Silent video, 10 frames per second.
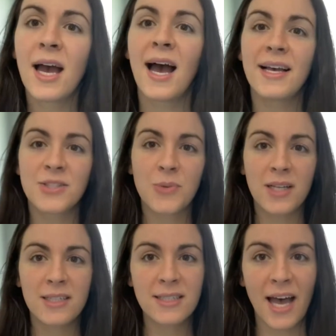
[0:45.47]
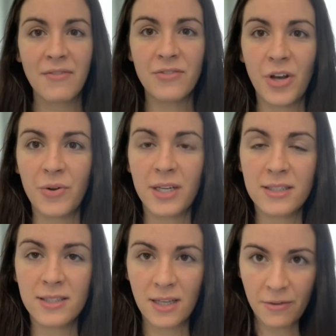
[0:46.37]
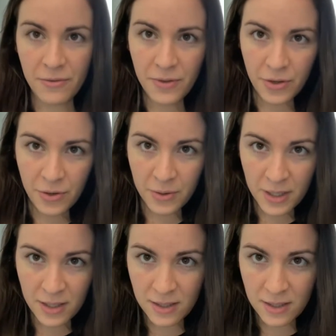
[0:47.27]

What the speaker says: as well as I've noticed a few